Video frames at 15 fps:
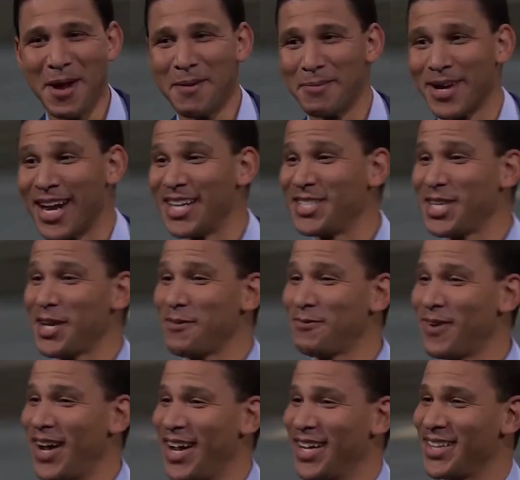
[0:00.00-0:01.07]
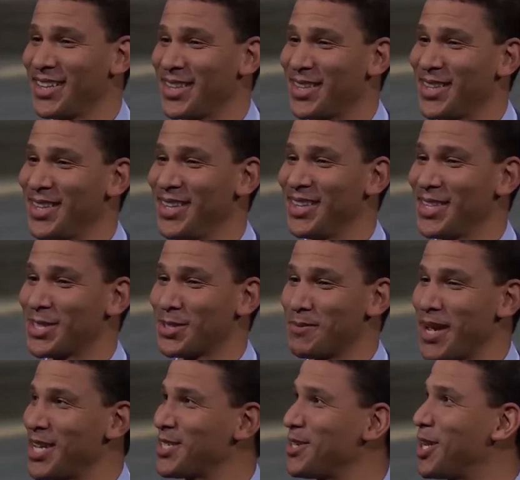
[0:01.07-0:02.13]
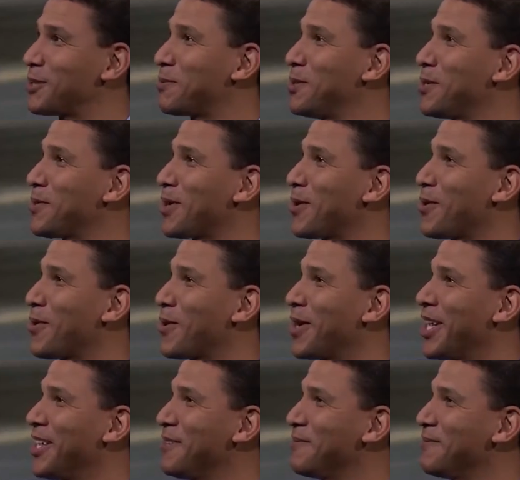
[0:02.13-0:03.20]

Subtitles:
But I did find this amazing entrepreneur, Ori.